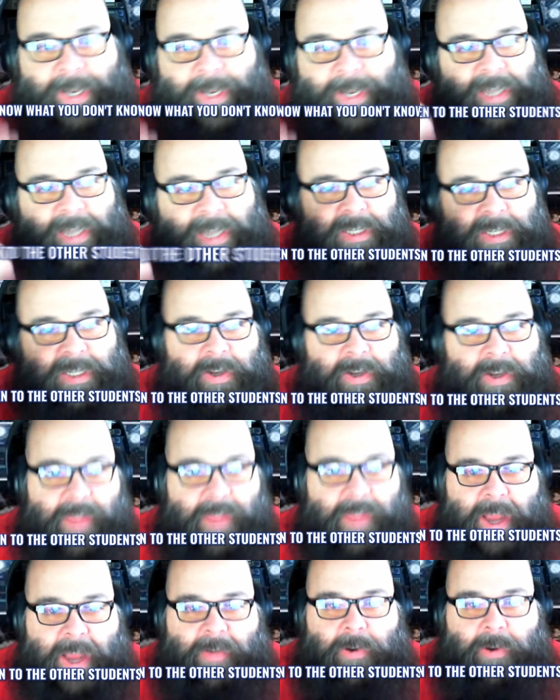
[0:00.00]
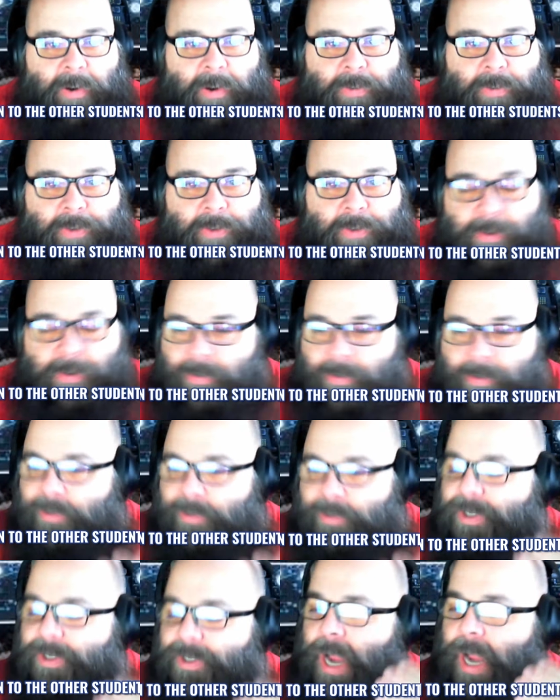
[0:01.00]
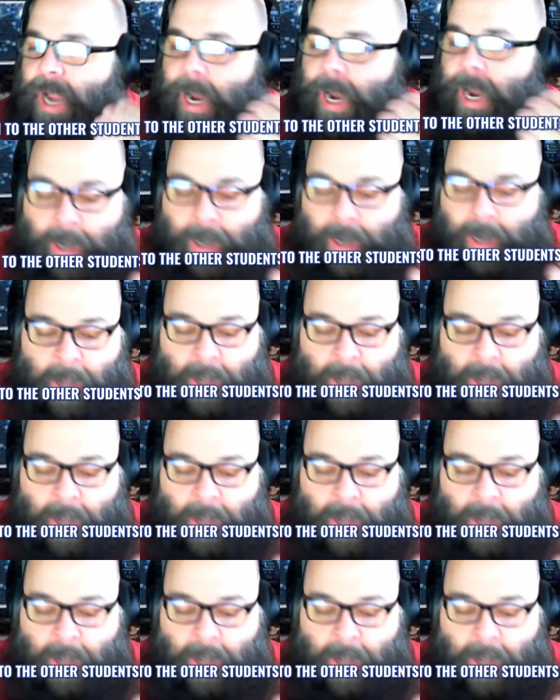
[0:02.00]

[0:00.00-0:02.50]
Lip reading: to listen to the other students and